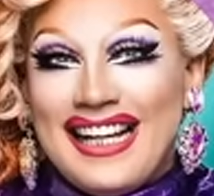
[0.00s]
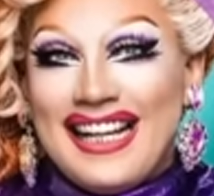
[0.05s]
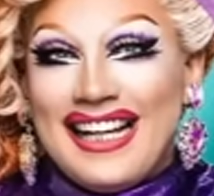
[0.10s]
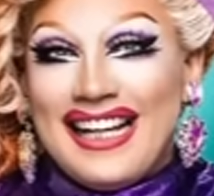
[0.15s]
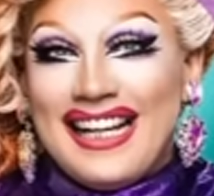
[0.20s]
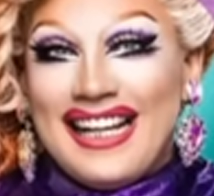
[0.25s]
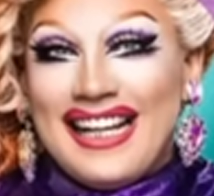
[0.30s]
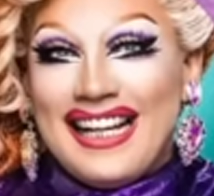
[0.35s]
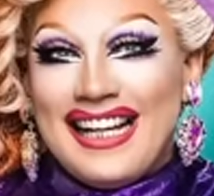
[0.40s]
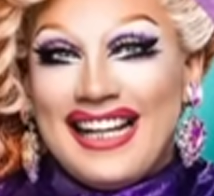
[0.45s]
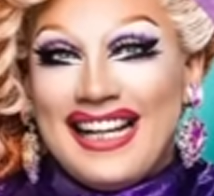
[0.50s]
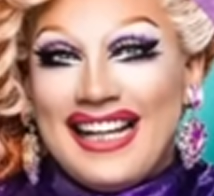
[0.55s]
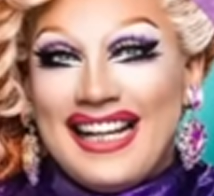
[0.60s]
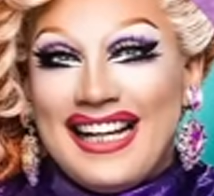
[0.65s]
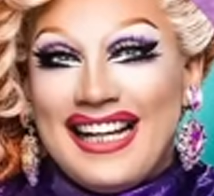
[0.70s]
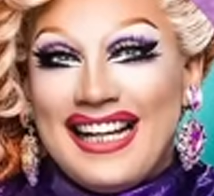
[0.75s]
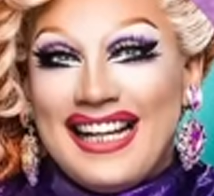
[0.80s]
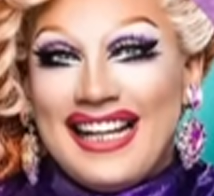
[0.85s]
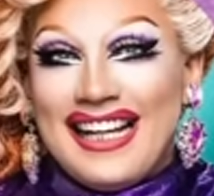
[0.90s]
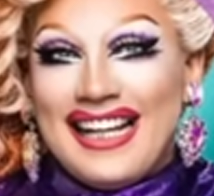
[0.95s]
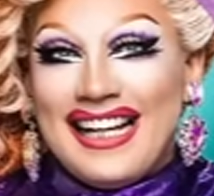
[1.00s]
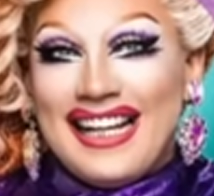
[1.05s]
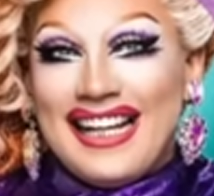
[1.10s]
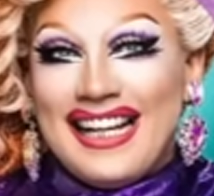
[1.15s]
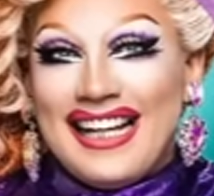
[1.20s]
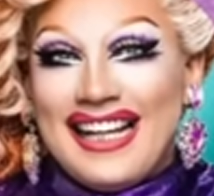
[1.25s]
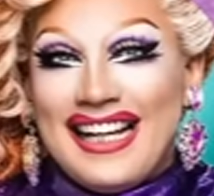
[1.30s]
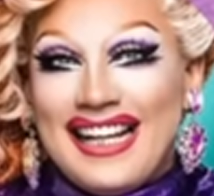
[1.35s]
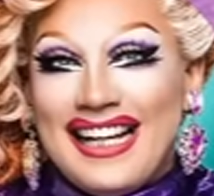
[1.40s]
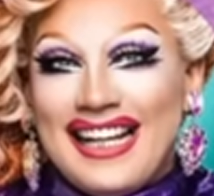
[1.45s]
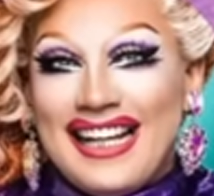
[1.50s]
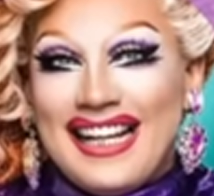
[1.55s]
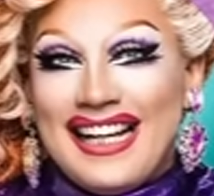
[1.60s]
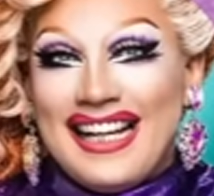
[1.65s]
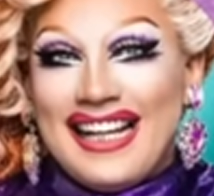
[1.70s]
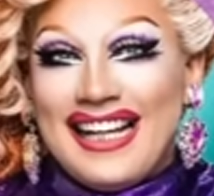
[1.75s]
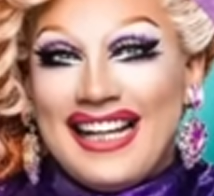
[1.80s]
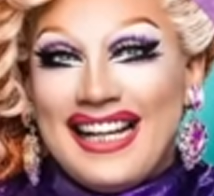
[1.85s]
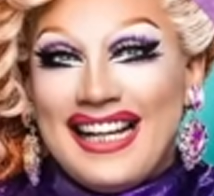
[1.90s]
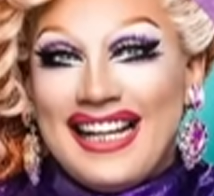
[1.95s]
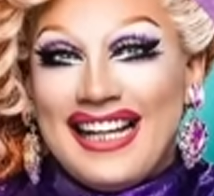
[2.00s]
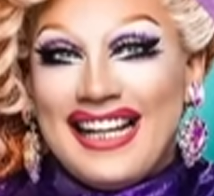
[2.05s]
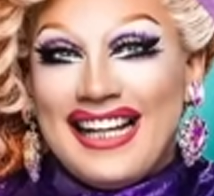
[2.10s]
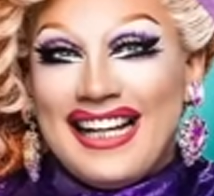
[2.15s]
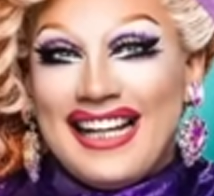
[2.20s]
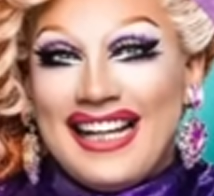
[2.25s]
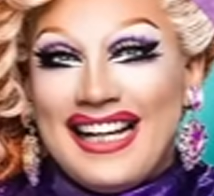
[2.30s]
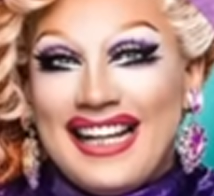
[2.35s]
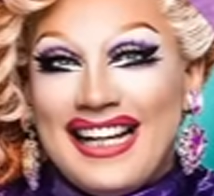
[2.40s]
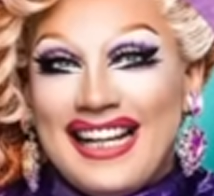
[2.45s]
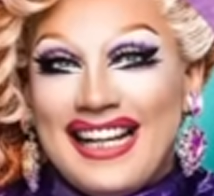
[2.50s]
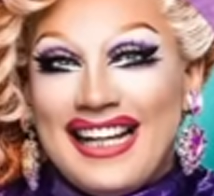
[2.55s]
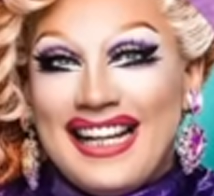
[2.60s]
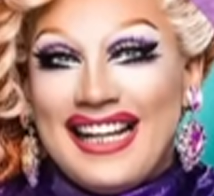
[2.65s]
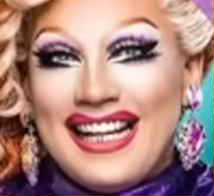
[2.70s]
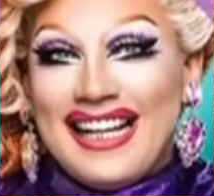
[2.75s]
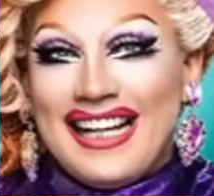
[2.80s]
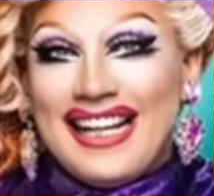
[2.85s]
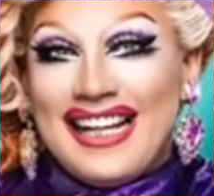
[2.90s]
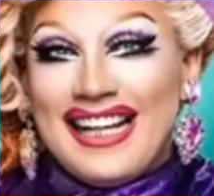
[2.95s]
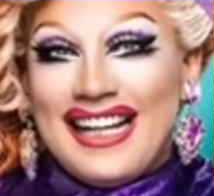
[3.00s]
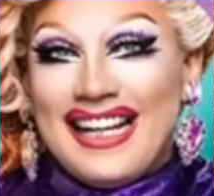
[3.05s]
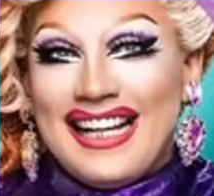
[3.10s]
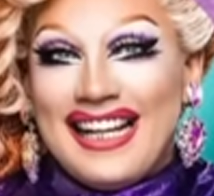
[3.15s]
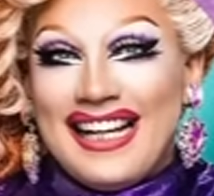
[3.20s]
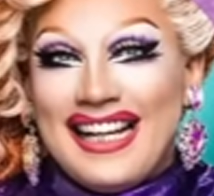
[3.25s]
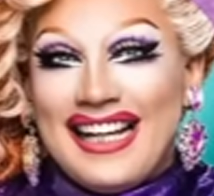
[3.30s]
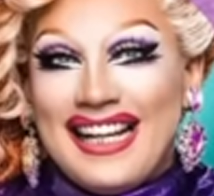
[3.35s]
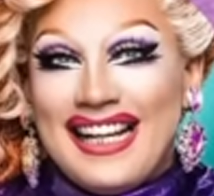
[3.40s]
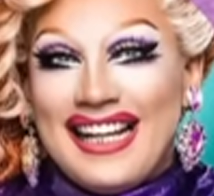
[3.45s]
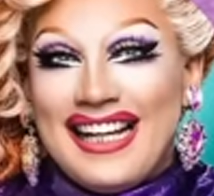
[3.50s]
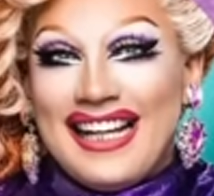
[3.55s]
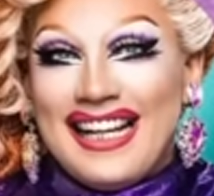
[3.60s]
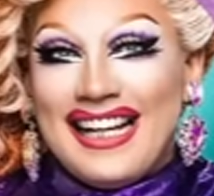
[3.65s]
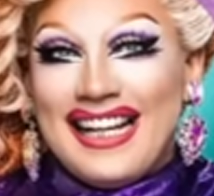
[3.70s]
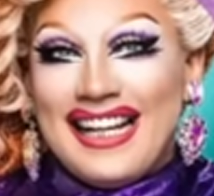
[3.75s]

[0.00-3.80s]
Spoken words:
(silent)